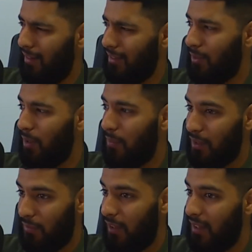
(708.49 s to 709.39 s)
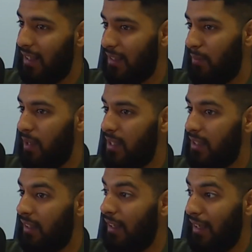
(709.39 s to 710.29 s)
so much fun and it's
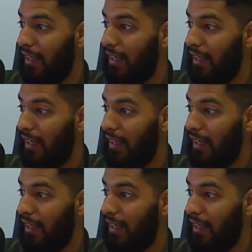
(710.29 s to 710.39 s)
amazing.